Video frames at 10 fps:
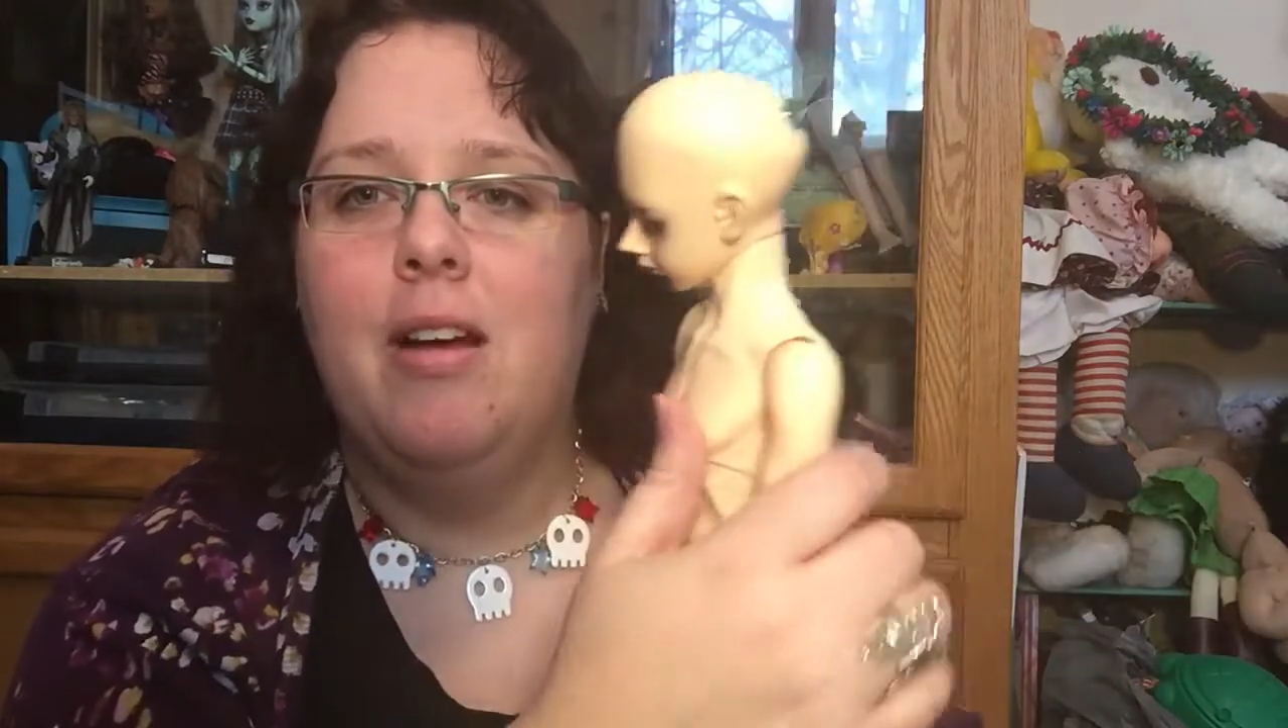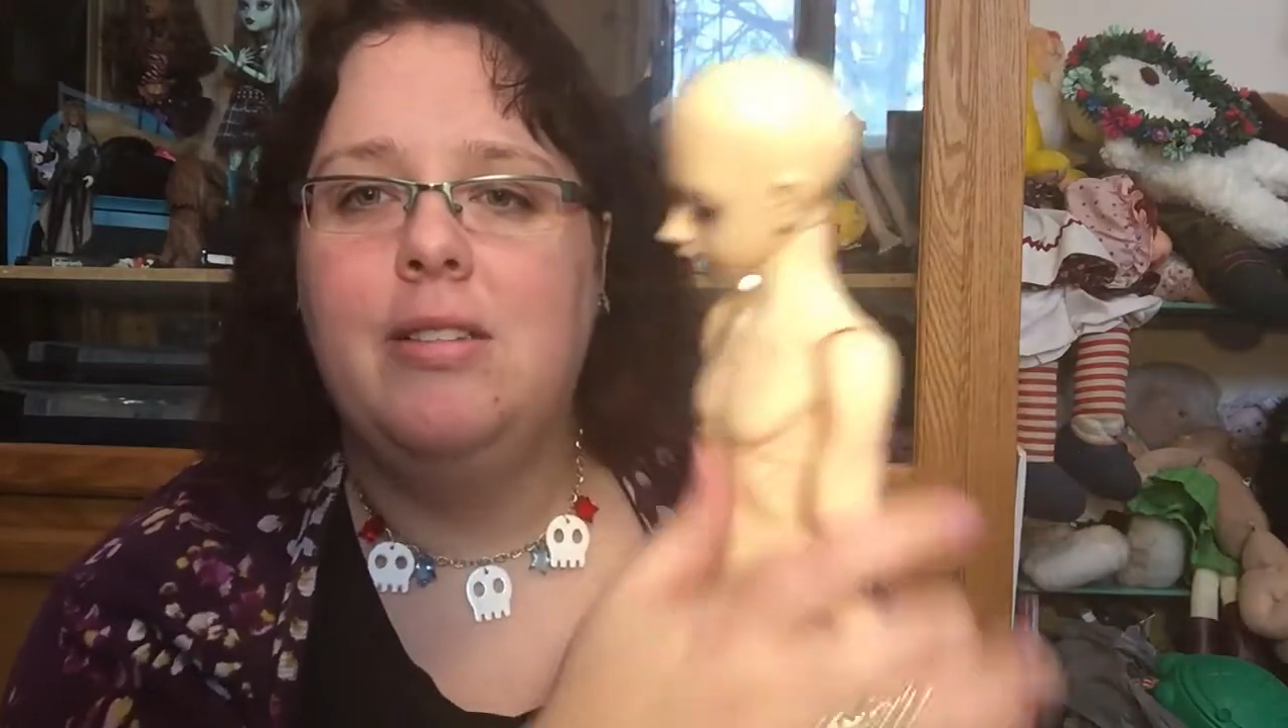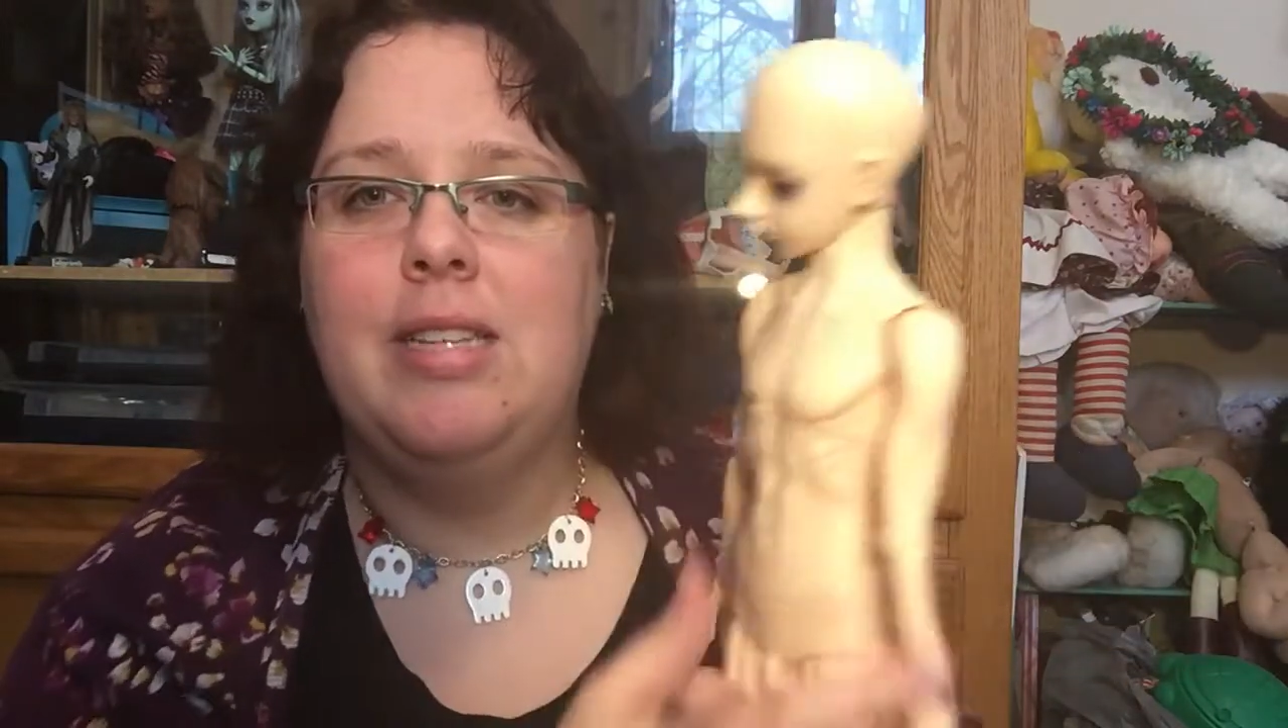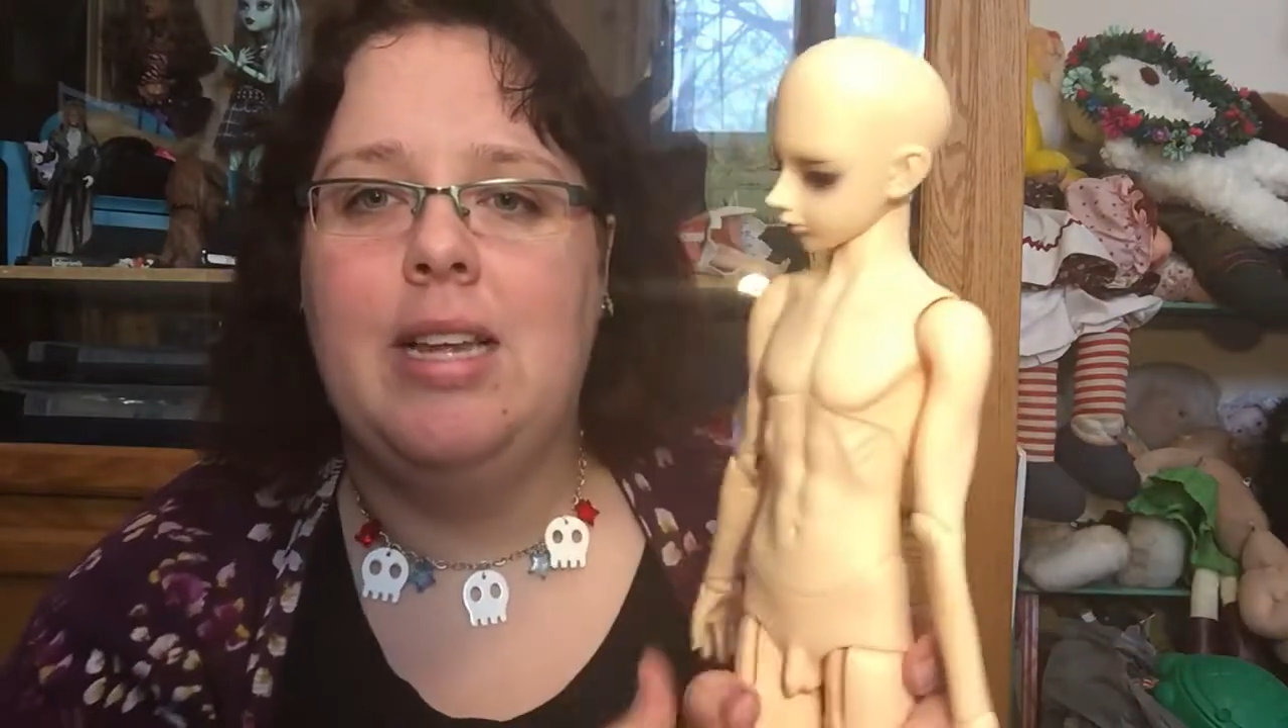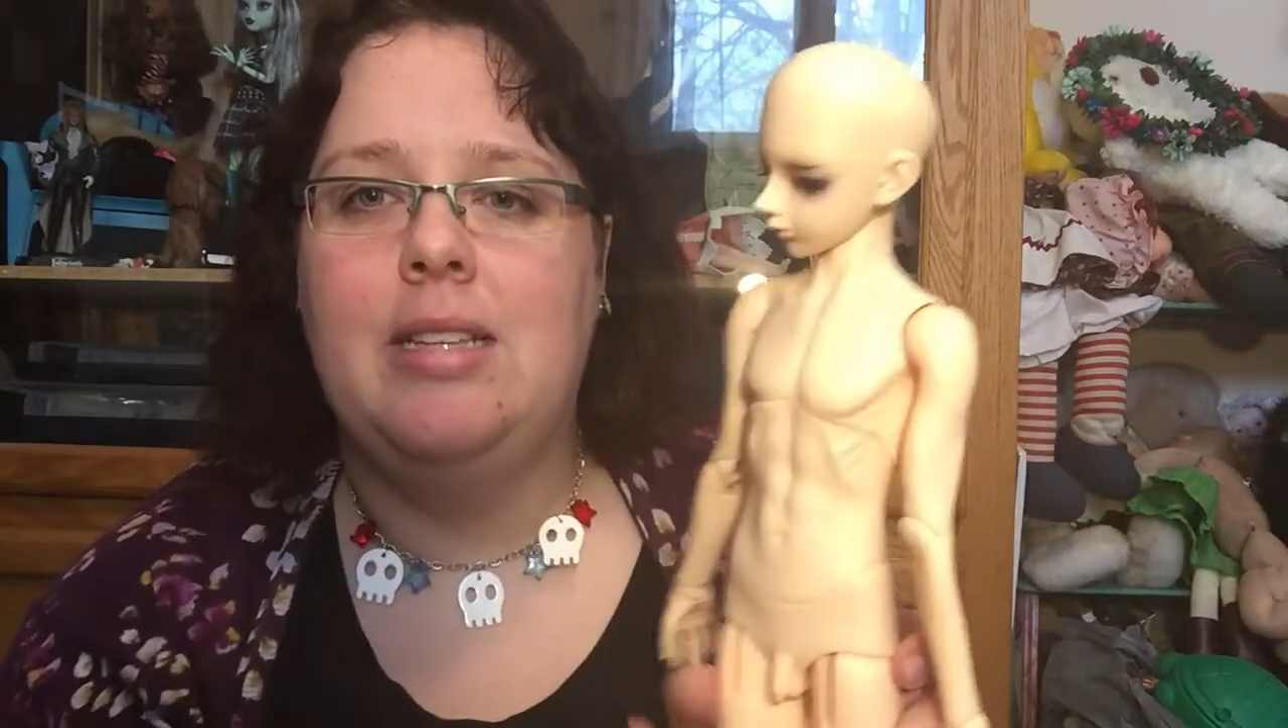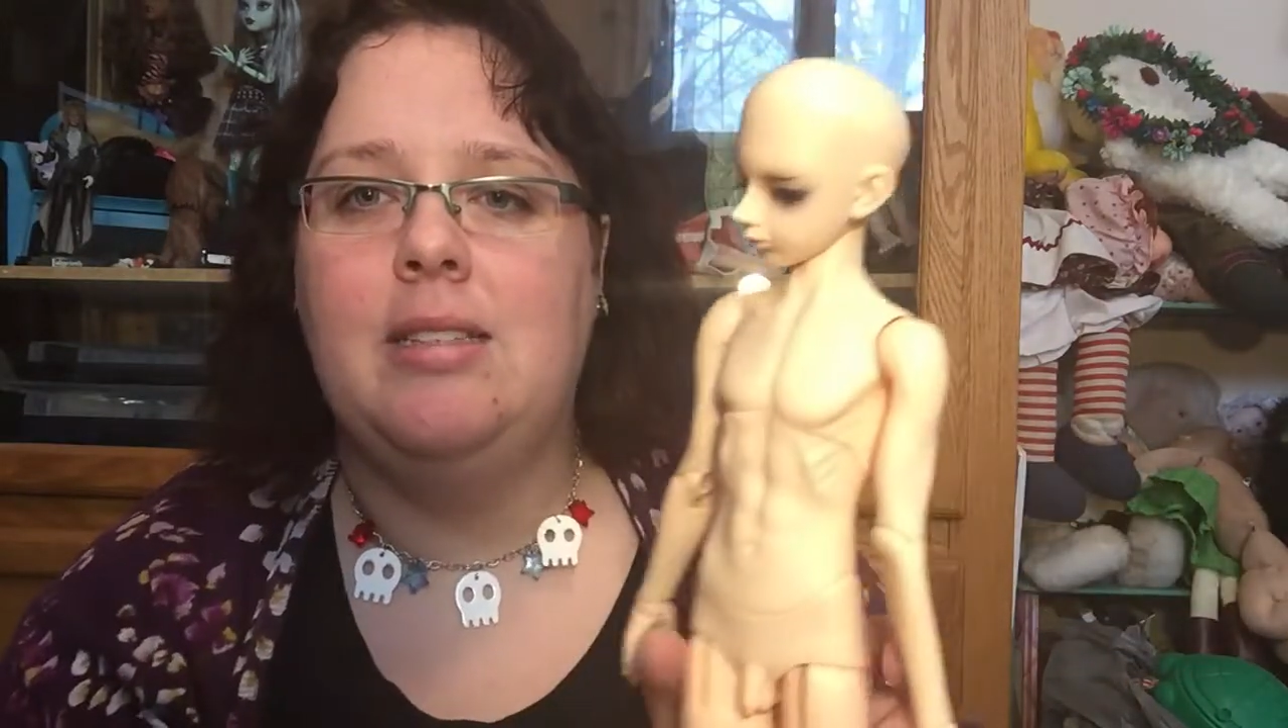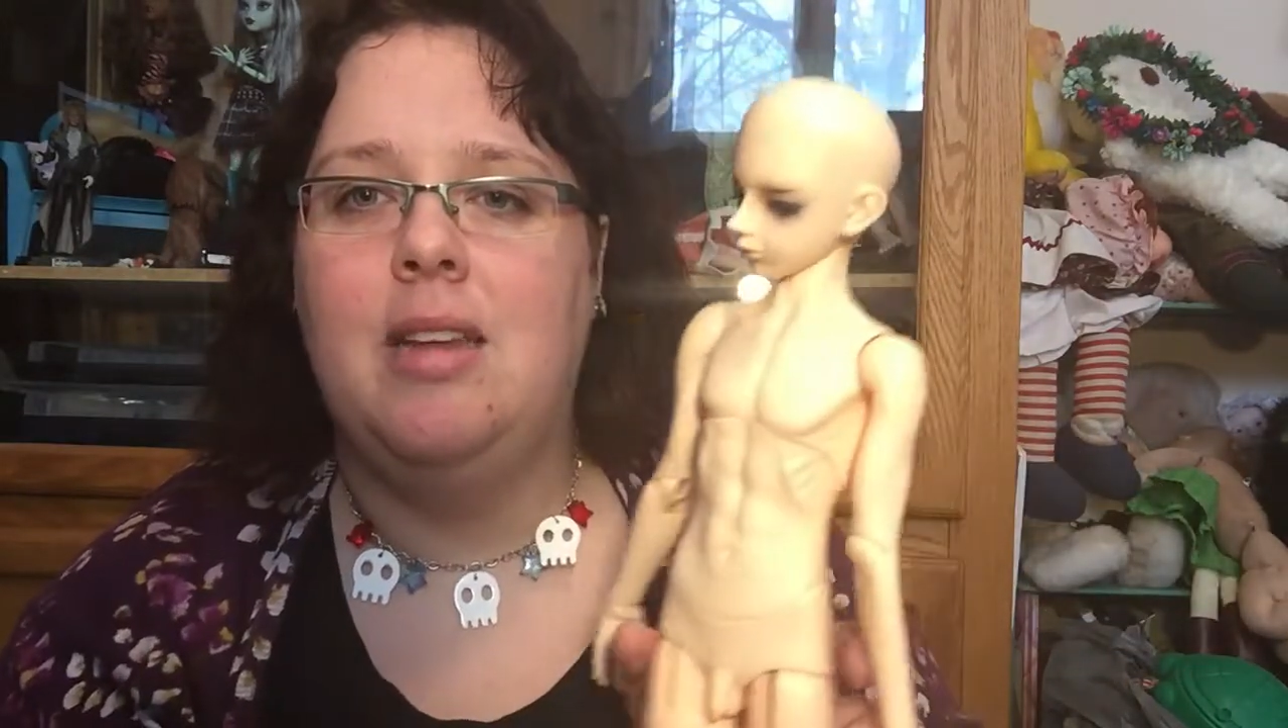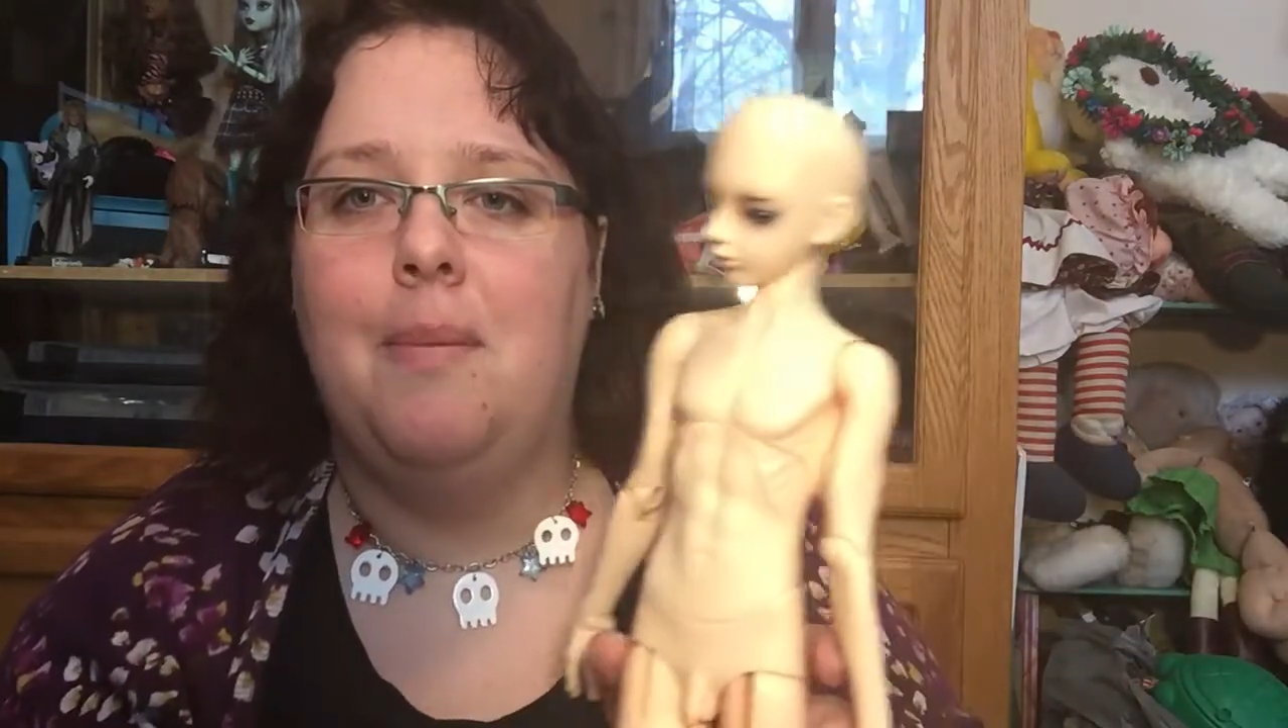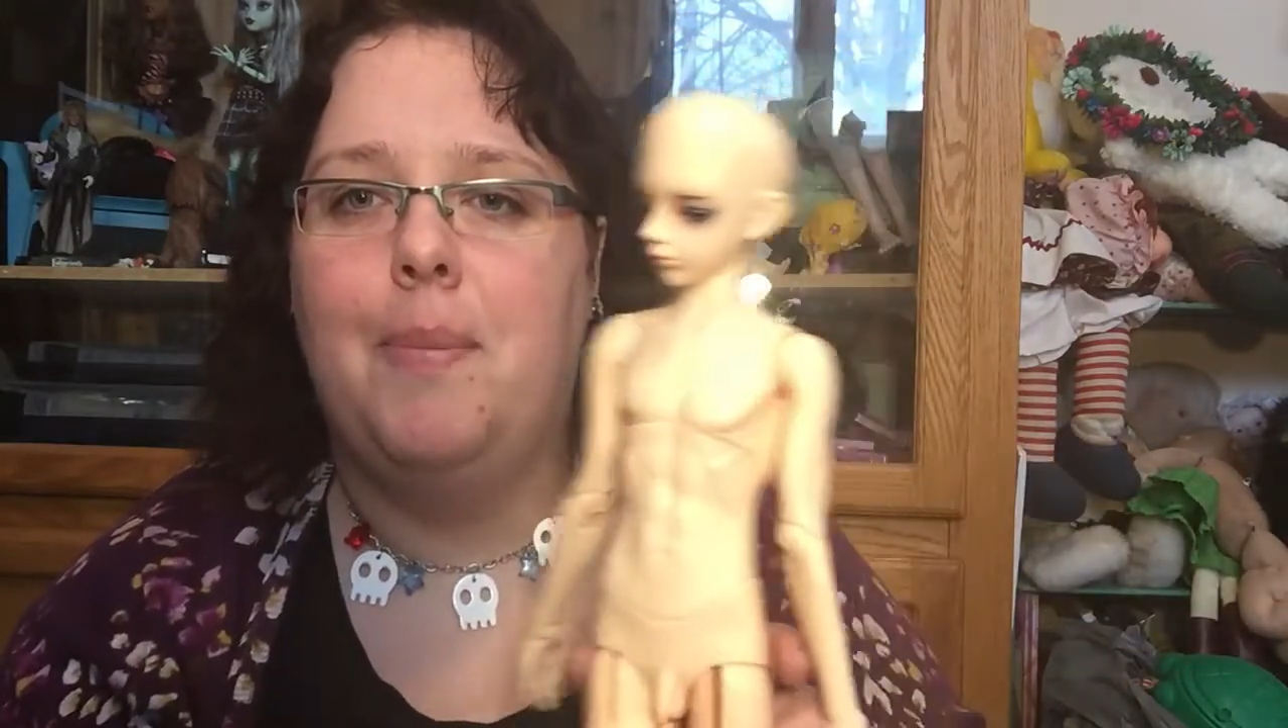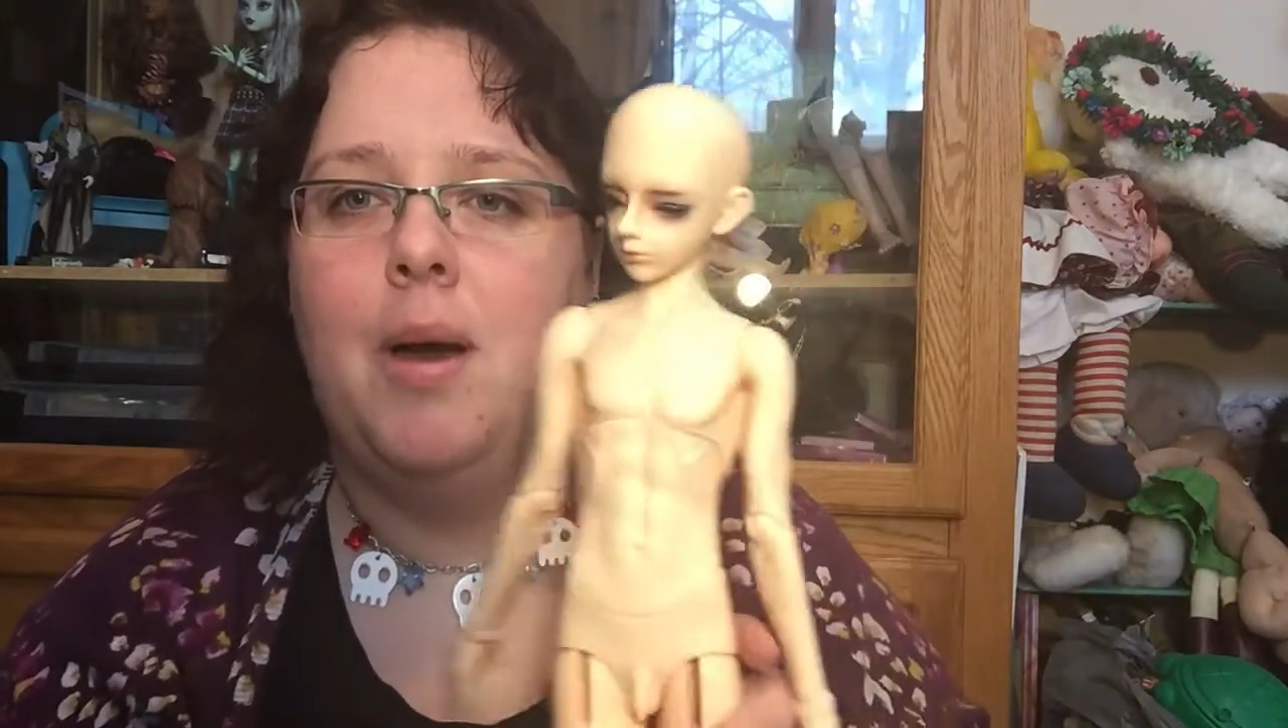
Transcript: artistic